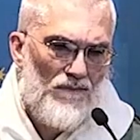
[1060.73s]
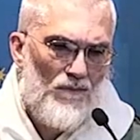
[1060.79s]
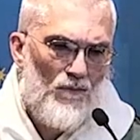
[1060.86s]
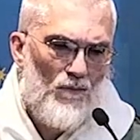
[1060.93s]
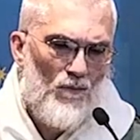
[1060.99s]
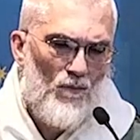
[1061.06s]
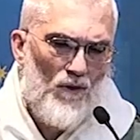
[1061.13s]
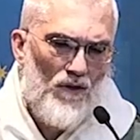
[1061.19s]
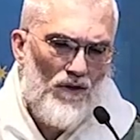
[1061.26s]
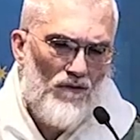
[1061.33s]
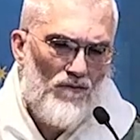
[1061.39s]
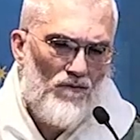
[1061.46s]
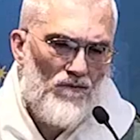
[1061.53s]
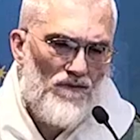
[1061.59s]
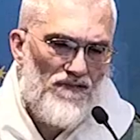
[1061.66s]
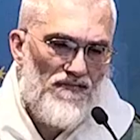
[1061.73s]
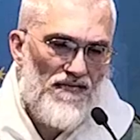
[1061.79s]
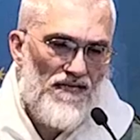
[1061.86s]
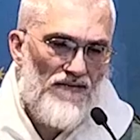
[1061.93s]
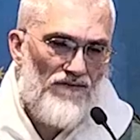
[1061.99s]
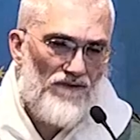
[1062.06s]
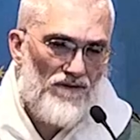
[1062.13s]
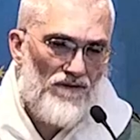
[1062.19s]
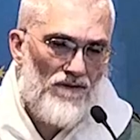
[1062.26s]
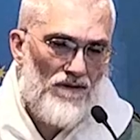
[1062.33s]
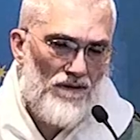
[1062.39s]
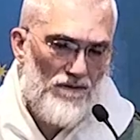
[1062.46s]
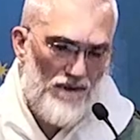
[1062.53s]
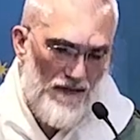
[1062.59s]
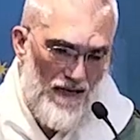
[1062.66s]
Well, David
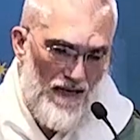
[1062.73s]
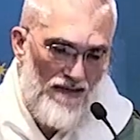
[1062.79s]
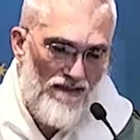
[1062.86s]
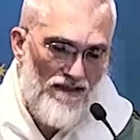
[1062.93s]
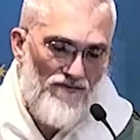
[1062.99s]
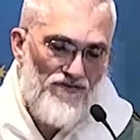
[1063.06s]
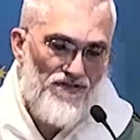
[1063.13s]
had enough